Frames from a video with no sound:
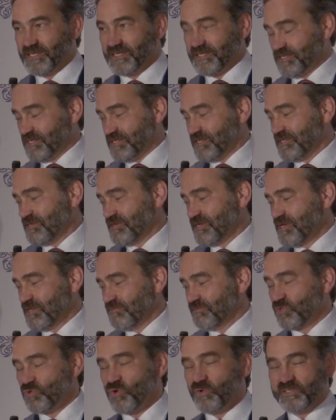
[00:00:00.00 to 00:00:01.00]
kind
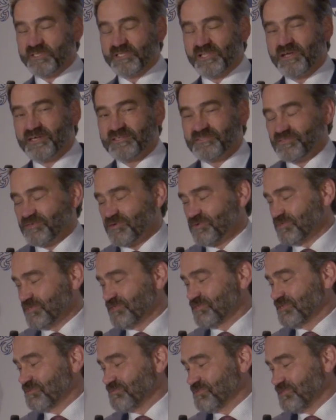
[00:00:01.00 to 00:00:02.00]
of a Goldilocks zone
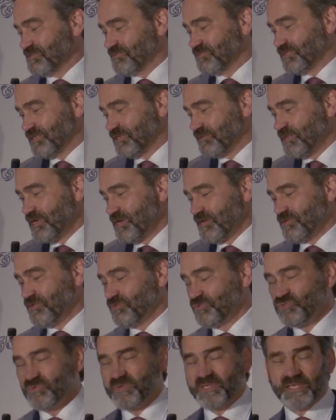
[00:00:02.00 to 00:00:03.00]
in terms of
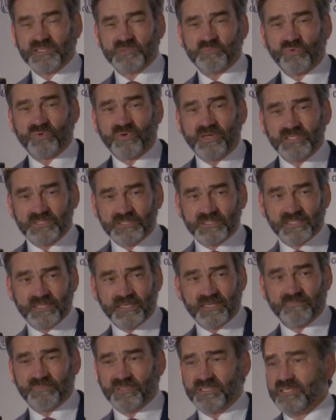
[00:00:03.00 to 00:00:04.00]
you know, doing exploration
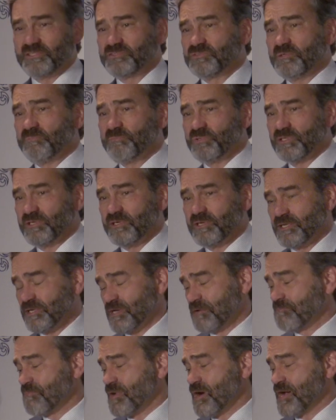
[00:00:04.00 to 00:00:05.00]
and potentially putting
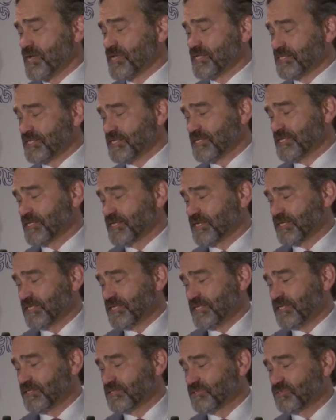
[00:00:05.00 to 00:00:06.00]
a mine
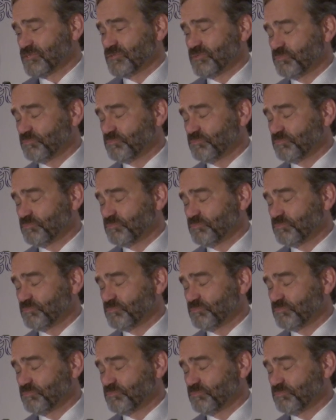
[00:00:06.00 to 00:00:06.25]
into